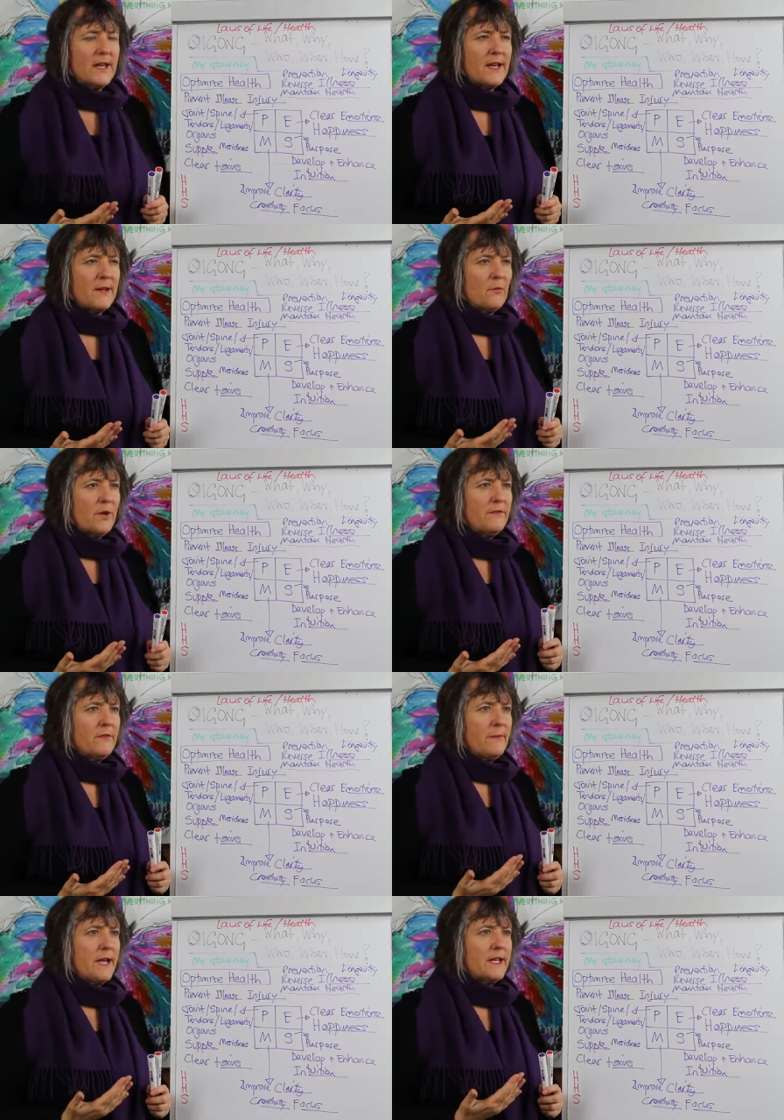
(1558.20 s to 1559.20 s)
And one
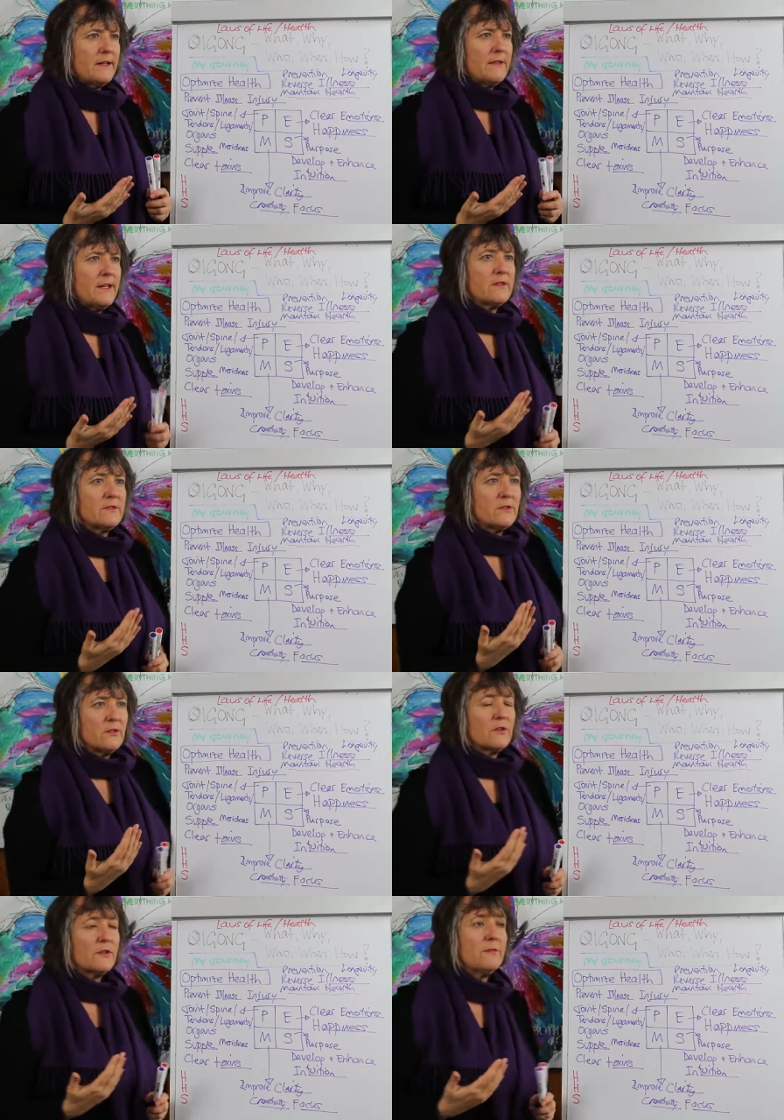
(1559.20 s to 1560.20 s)
of the main things that
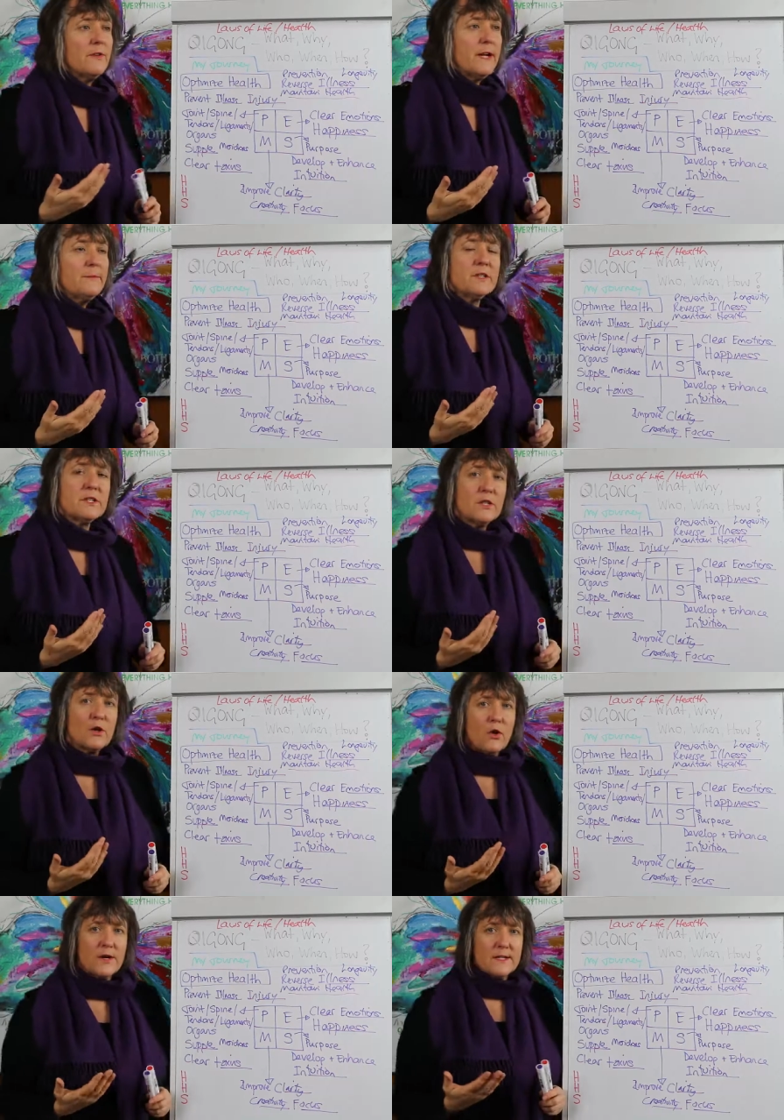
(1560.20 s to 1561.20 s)
you're going to find with
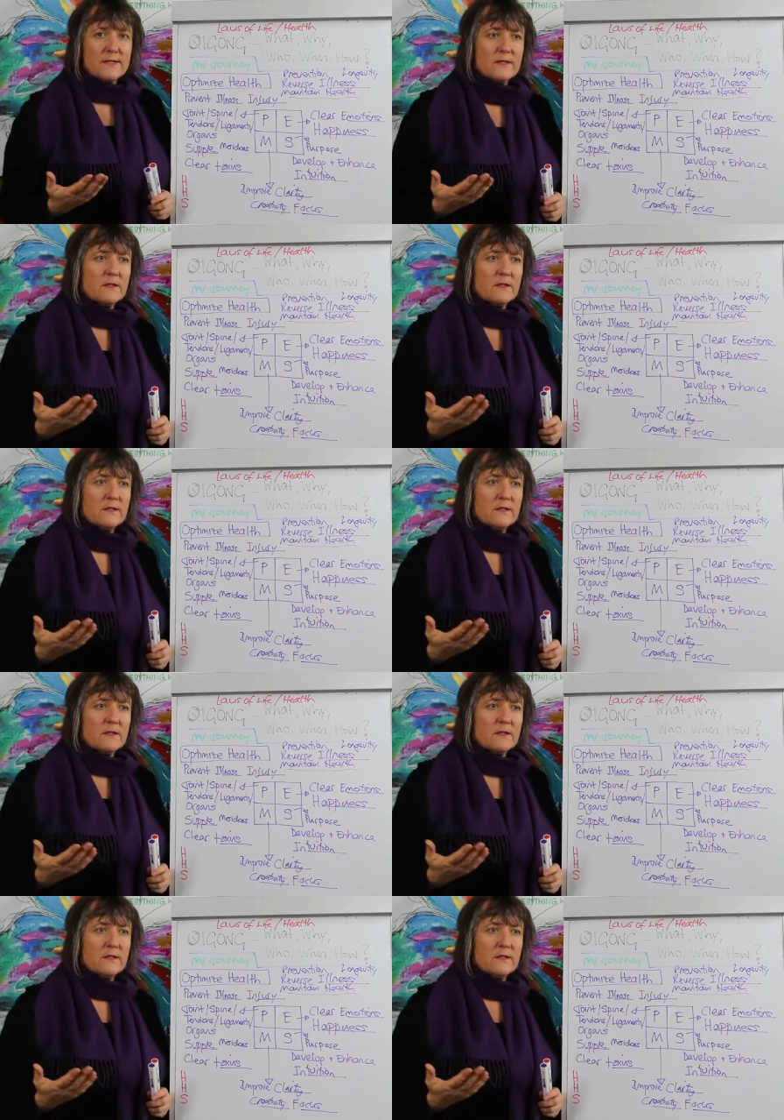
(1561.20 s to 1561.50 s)
Qigong is